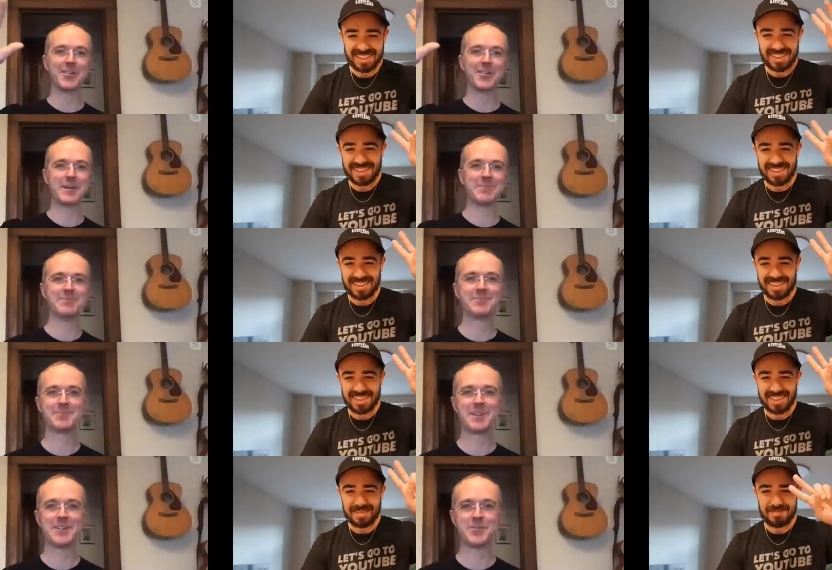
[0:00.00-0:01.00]

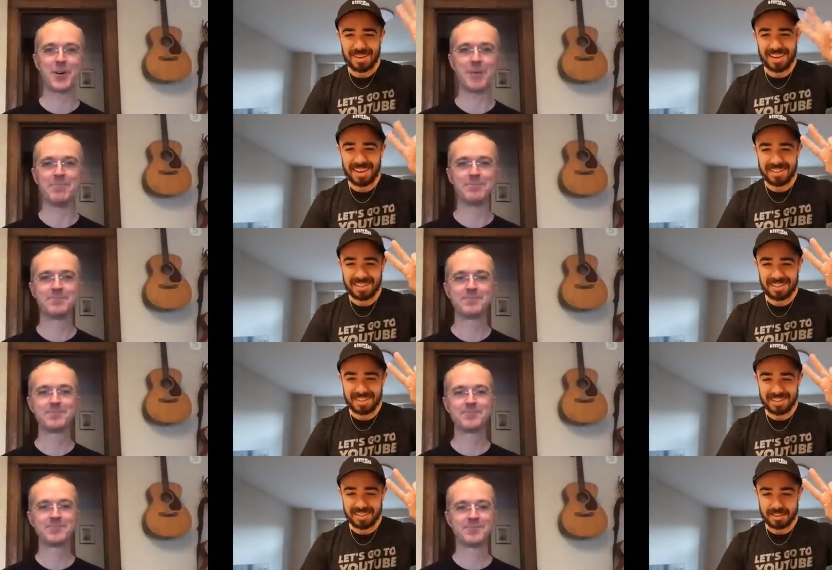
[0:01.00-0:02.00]

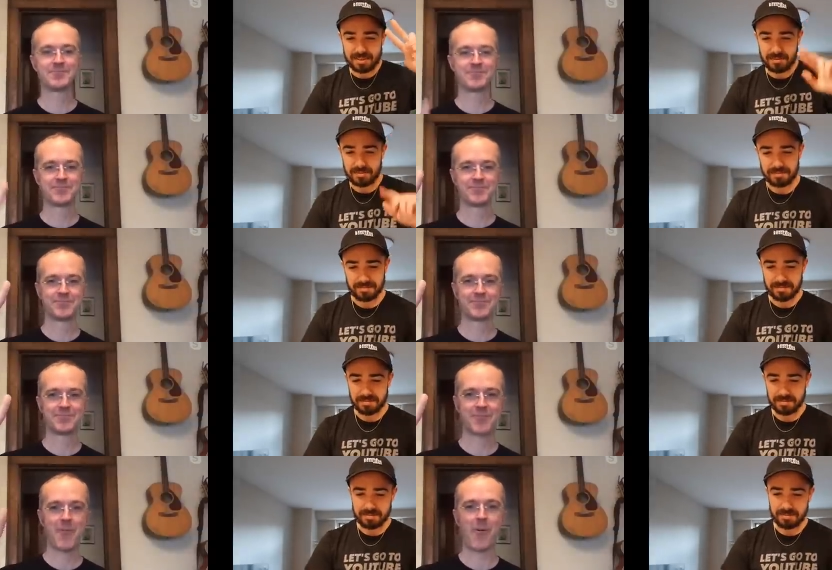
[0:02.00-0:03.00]

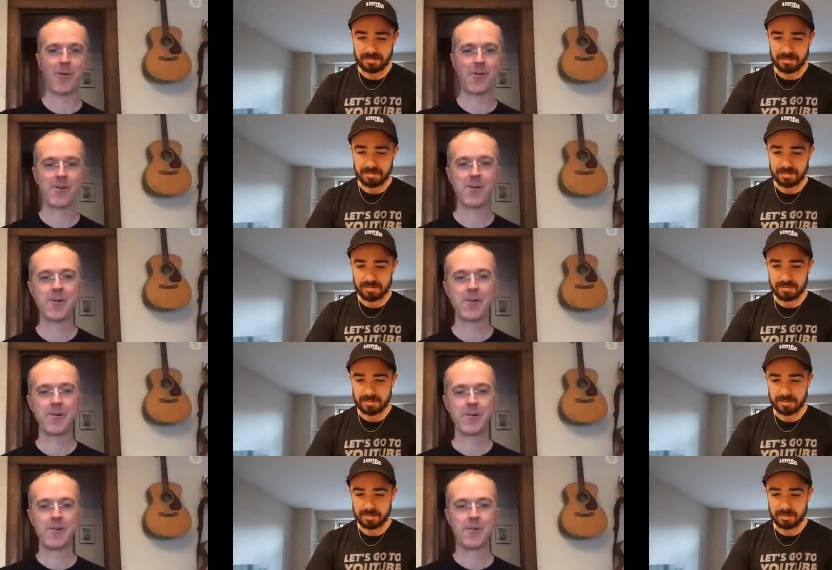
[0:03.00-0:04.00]

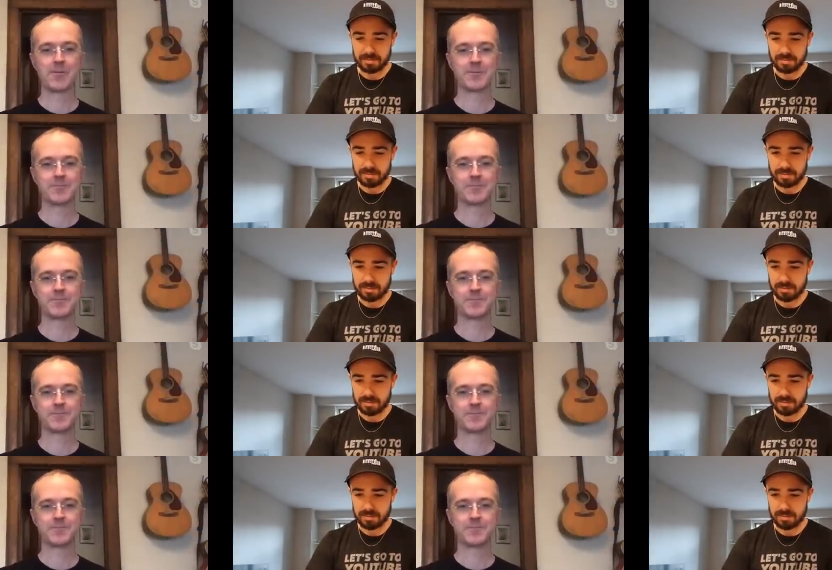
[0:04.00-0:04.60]
Nobody speaks.